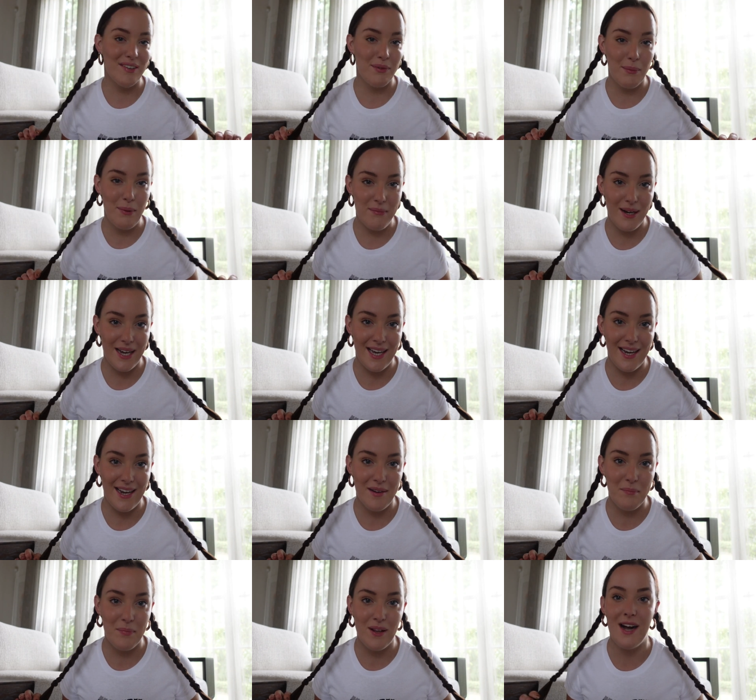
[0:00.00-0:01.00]
never wear my
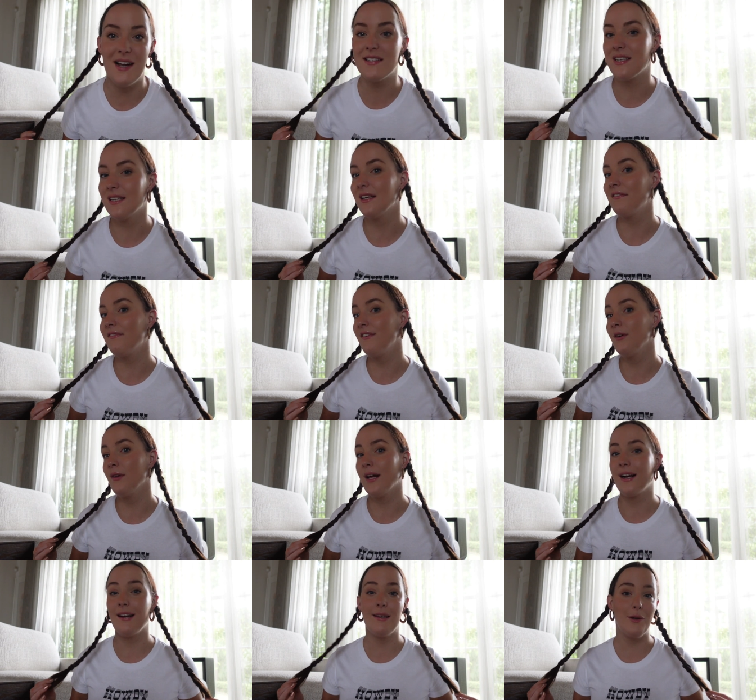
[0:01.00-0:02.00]
hair in plaits and I feel
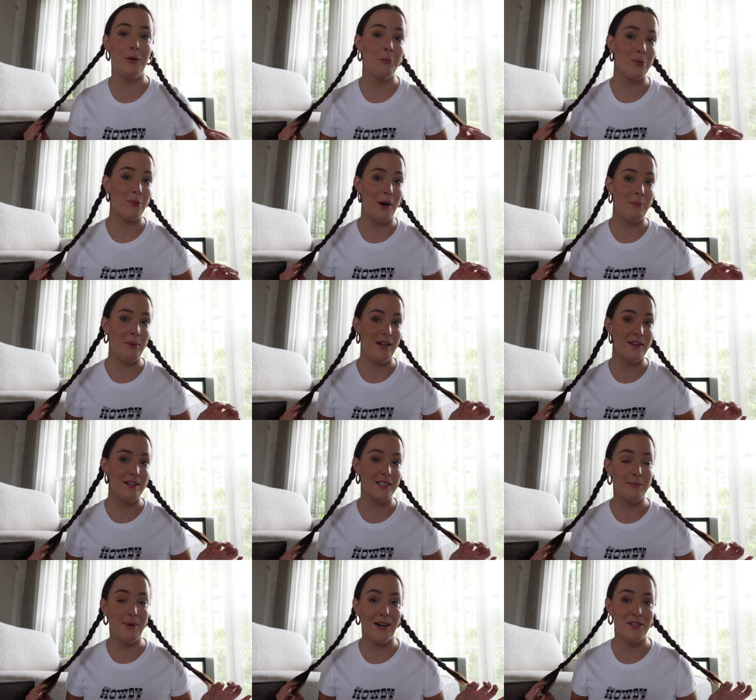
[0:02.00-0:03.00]
like a little preppy
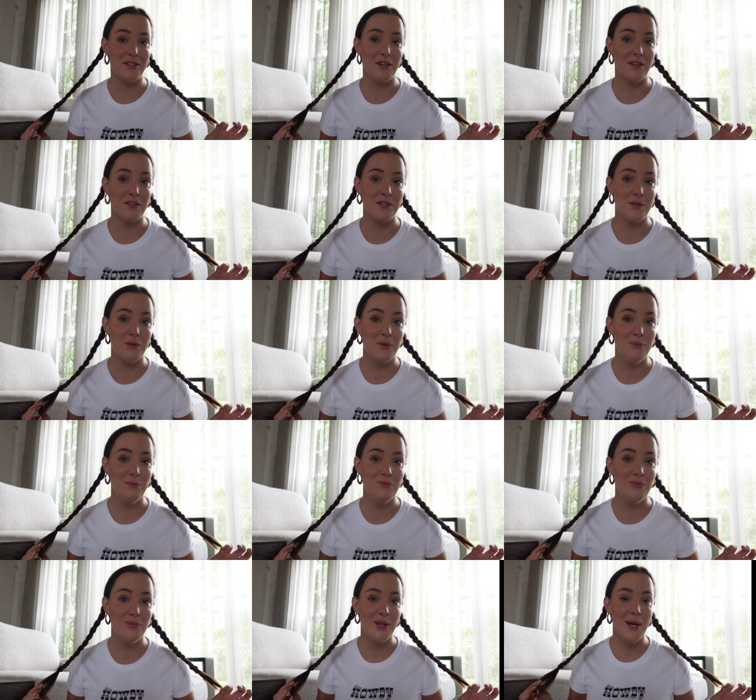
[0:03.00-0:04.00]
that's about to go to school.
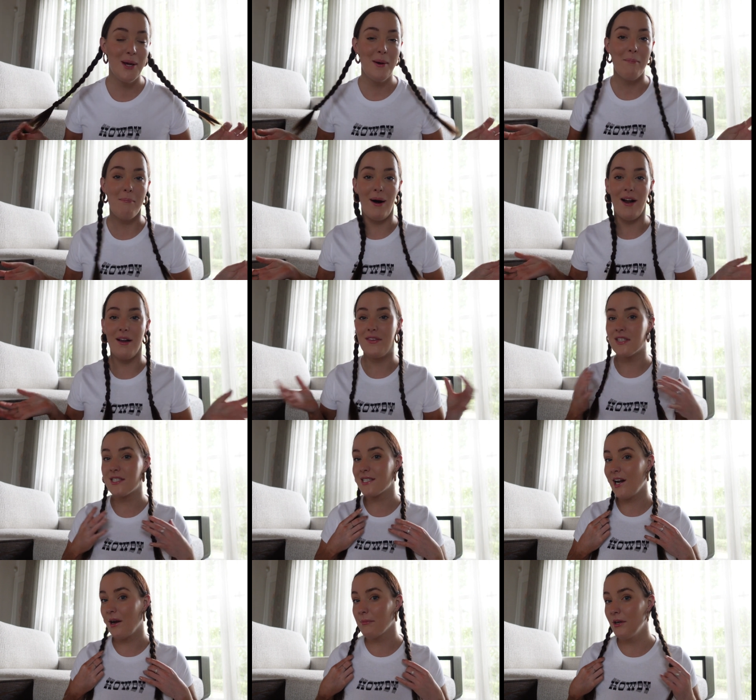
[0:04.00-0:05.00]
But this
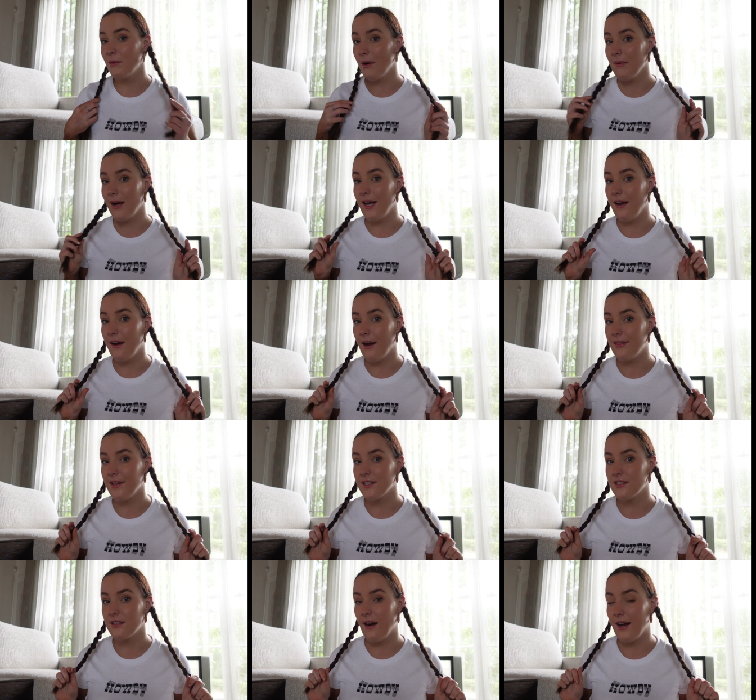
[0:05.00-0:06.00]
is how I'm going to wear my hair, I
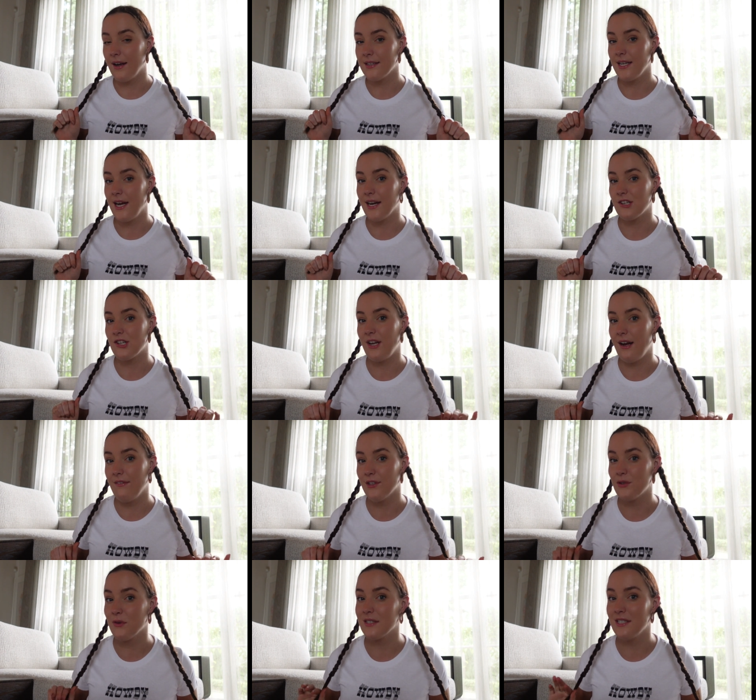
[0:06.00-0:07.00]
think, tonight, because I actually have
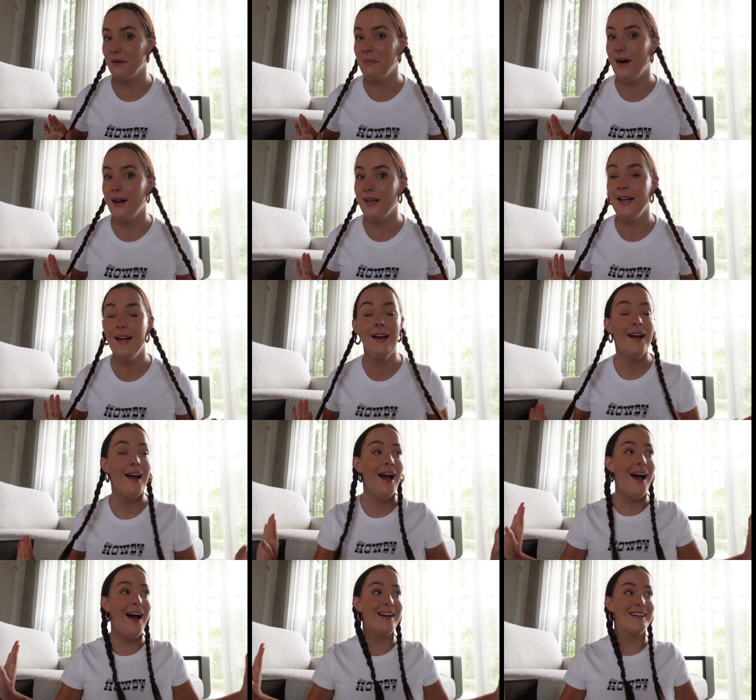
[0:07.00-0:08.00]
a dress-up party.
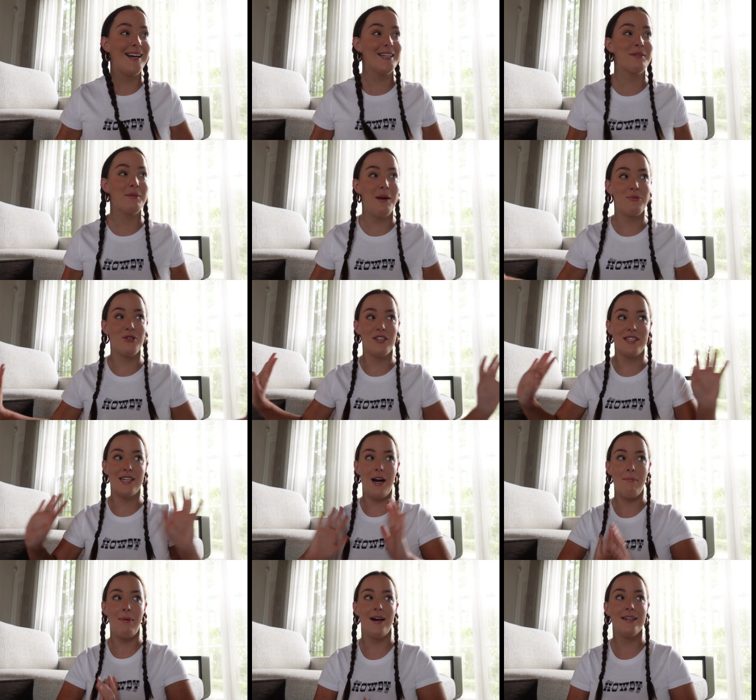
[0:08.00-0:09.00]
And guess what I'm dressing
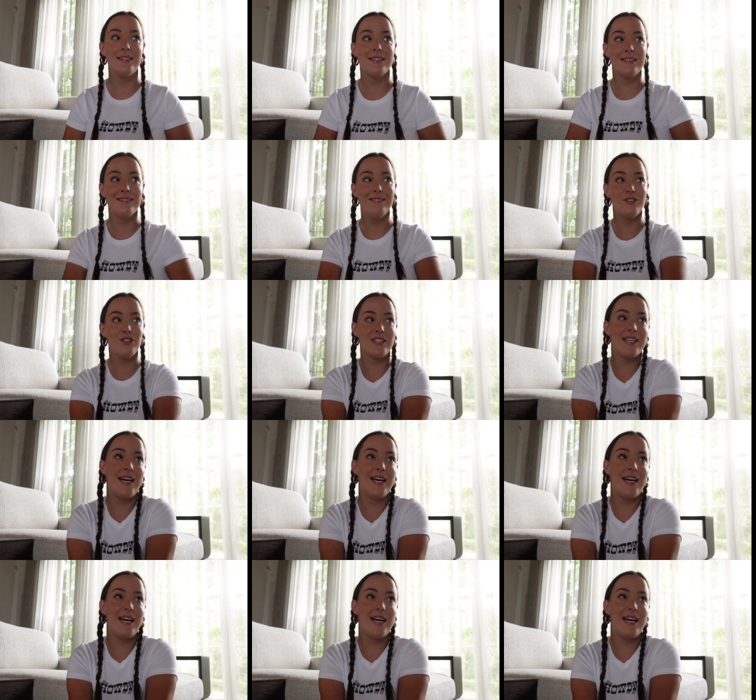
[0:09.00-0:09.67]
up as? Just